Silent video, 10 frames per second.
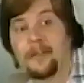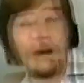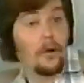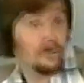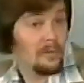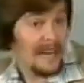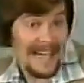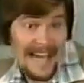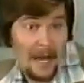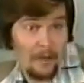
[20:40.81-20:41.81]
Those
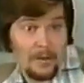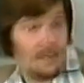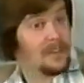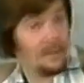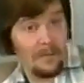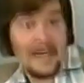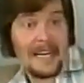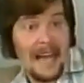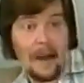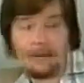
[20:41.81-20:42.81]
many hours is the
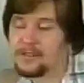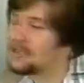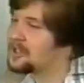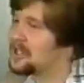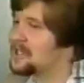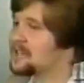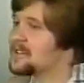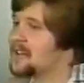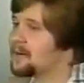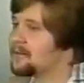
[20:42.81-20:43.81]
many hours that
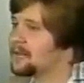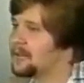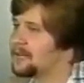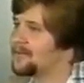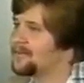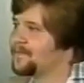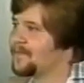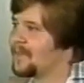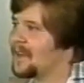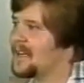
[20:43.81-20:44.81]
Jesus sat with you.
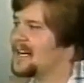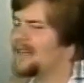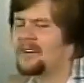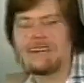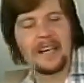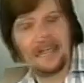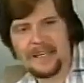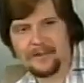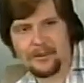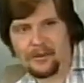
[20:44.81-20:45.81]
He never did
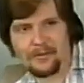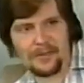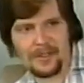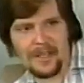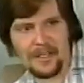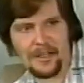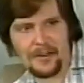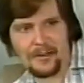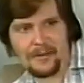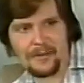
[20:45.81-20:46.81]
leave you nor forsake
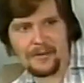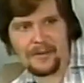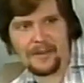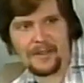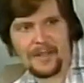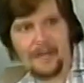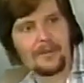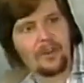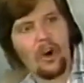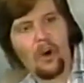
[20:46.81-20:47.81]
you.
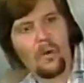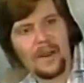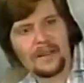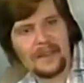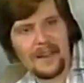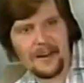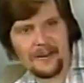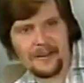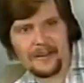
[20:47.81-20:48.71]
He was always there.